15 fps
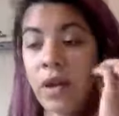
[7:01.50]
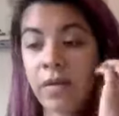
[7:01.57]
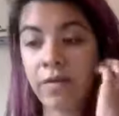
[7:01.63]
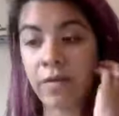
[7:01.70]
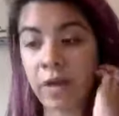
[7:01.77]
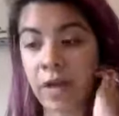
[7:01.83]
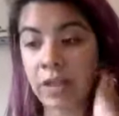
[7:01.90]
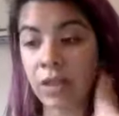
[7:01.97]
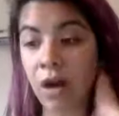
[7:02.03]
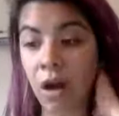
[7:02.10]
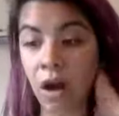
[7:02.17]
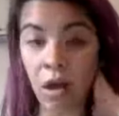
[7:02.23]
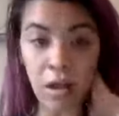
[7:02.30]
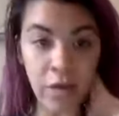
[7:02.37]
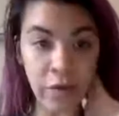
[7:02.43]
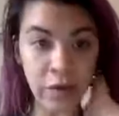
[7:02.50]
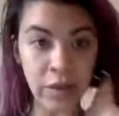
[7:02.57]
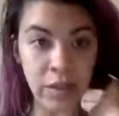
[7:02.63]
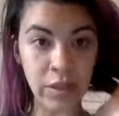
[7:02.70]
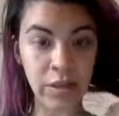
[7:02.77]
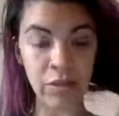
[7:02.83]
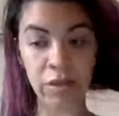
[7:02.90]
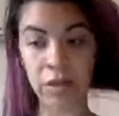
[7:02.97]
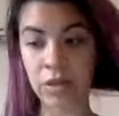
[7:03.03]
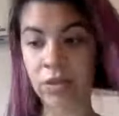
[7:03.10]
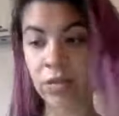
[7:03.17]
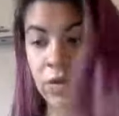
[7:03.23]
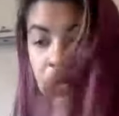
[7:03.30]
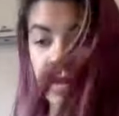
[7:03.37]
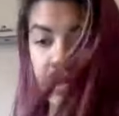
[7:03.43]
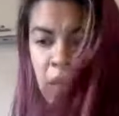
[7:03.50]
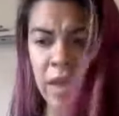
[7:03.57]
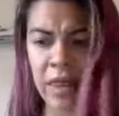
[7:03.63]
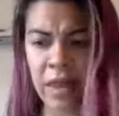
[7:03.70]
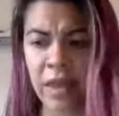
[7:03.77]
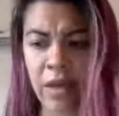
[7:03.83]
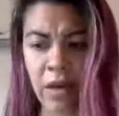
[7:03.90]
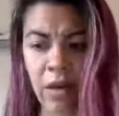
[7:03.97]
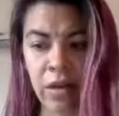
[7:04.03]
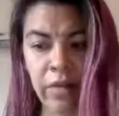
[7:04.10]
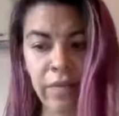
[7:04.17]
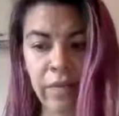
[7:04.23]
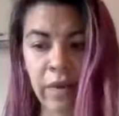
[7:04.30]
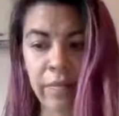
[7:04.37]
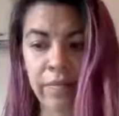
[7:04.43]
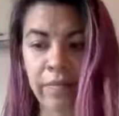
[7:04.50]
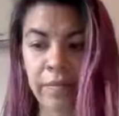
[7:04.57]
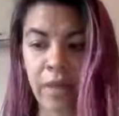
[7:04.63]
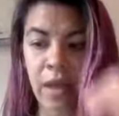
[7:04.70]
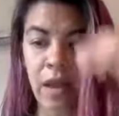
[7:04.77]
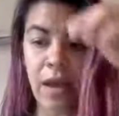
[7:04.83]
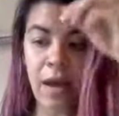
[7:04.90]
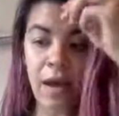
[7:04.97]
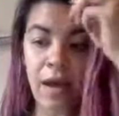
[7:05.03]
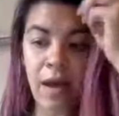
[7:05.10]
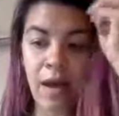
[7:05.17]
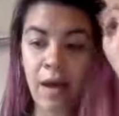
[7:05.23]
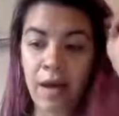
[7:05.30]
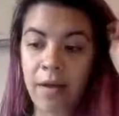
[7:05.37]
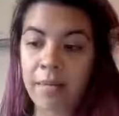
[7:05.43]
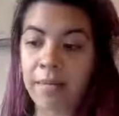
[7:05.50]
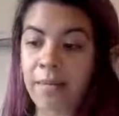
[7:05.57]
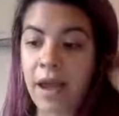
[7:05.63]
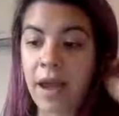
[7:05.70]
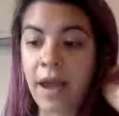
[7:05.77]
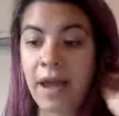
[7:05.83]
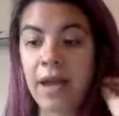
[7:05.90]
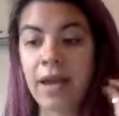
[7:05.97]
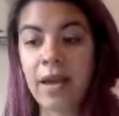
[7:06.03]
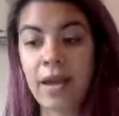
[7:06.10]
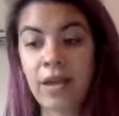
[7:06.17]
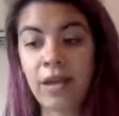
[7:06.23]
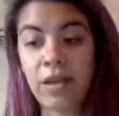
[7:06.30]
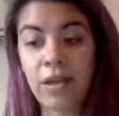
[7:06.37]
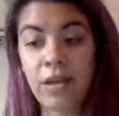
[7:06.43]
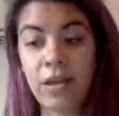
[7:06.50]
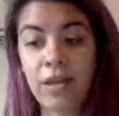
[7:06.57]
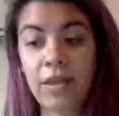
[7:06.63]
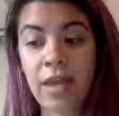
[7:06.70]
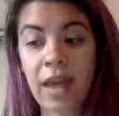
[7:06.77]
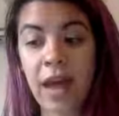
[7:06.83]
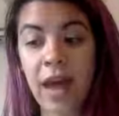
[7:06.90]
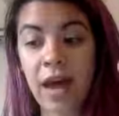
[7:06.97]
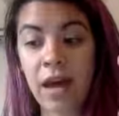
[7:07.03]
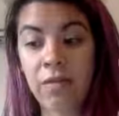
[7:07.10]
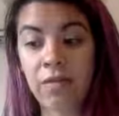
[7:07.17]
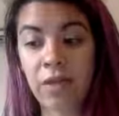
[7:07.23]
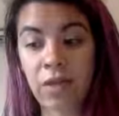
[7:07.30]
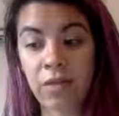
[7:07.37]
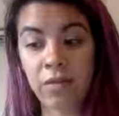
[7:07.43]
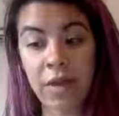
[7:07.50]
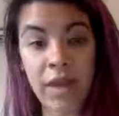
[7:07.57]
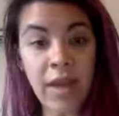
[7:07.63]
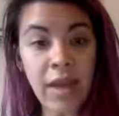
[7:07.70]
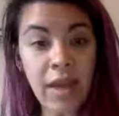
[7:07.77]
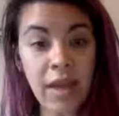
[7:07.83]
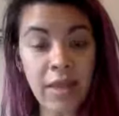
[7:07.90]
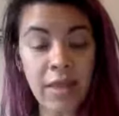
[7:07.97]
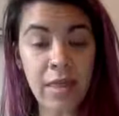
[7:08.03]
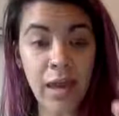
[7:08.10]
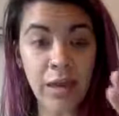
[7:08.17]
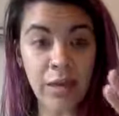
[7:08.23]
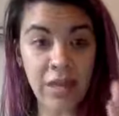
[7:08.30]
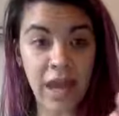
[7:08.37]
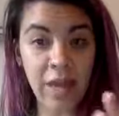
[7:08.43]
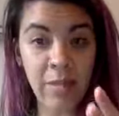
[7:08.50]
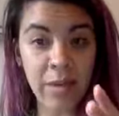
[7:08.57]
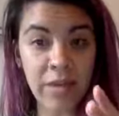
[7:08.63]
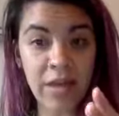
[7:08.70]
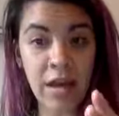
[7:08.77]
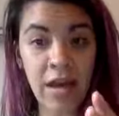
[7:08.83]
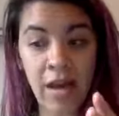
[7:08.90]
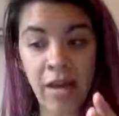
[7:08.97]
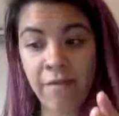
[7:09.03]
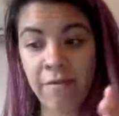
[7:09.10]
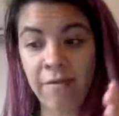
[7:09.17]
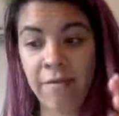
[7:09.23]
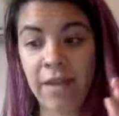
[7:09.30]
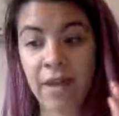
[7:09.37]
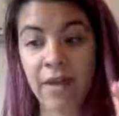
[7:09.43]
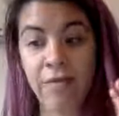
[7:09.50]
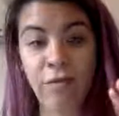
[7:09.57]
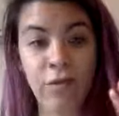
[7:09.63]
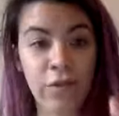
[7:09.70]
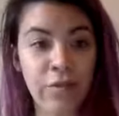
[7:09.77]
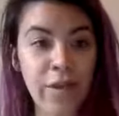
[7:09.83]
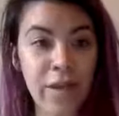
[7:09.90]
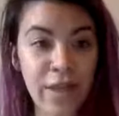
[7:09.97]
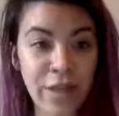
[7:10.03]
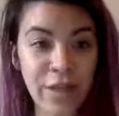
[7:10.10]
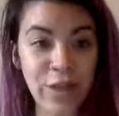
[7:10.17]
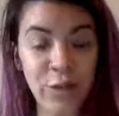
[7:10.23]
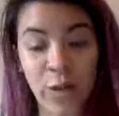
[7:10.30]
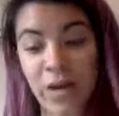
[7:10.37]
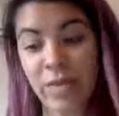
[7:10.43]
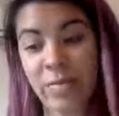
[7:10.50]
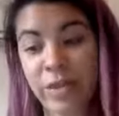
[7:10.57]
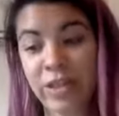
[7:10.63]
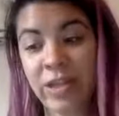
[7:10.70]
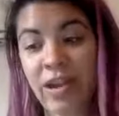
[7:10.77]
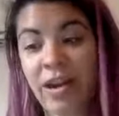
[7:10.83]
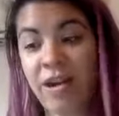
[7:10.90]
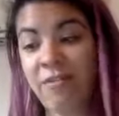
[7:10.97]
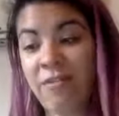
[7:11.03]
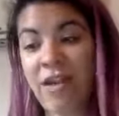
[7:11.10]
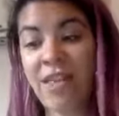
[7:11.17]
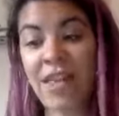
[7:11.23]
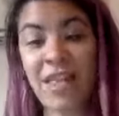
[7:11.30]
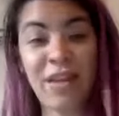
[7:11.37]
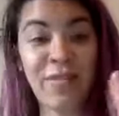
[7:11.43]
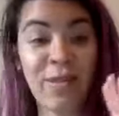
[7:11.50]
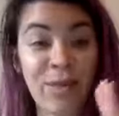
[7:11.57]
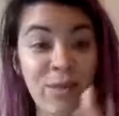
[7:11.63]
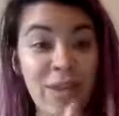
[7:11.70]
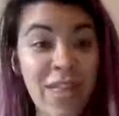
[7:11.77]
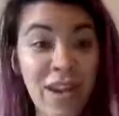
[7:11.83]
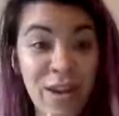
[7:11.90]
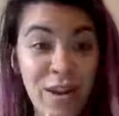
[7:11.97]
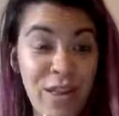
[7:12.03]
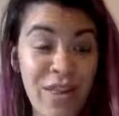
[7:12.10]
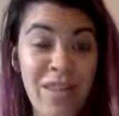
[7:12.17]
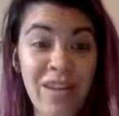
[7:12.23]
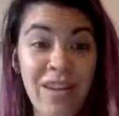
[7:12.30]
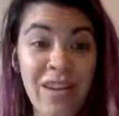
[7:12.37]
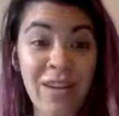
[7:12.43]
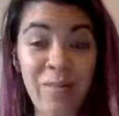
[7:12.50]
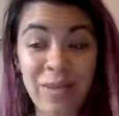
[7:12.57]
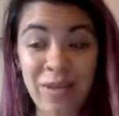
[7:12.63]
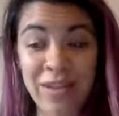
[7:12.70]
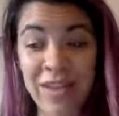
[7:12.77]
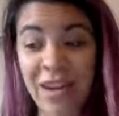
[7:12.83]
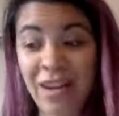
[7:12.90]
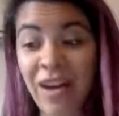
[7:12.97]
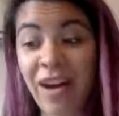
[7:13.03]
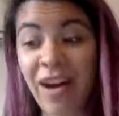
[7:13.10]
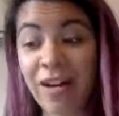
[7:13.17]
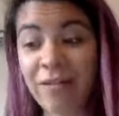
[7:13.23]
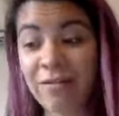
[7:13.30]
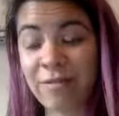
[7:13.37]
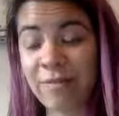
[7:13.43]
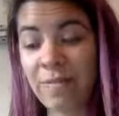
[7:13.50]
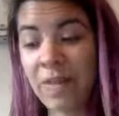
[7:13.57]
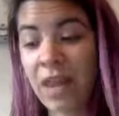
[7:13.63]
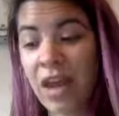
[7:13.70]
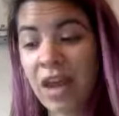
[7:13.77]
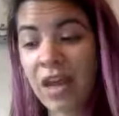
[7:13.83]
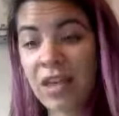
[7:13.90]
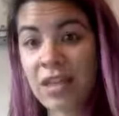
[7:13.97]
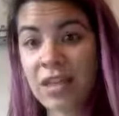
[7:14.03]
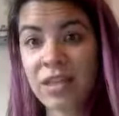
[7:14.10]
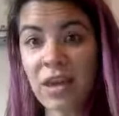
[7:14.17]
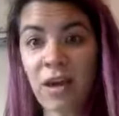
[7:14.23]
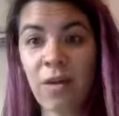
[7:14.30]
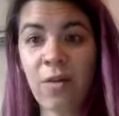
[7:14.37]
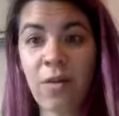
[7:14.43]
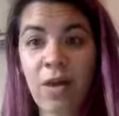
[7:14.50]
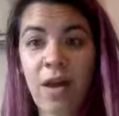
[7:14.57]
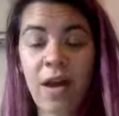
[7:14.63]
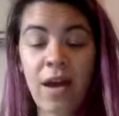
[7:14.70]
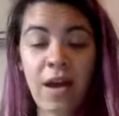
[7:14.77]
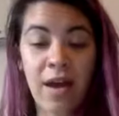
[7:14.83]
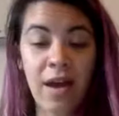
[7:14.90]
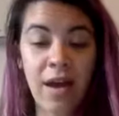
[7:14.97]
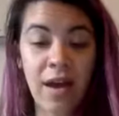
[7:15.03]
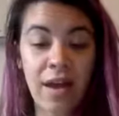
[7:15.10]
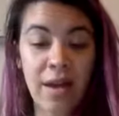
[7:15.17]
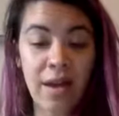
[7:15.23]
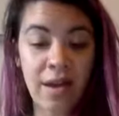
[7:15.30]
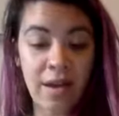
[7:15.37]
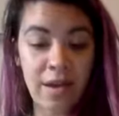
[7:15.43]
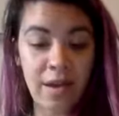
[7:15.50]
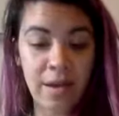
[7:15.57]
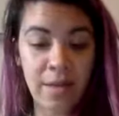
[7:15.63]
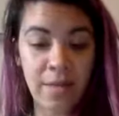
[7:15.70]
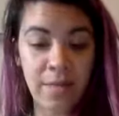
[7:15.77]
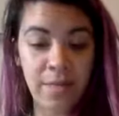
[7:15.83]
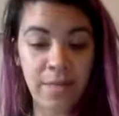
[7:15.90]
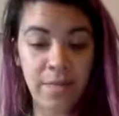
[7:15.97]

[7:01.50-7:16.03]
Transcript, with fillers: for us, all of our citrus oils, I think all of them. Um, they have three that are 10% off, they have three that are 20% off, and then they have three that are 30% off. So I um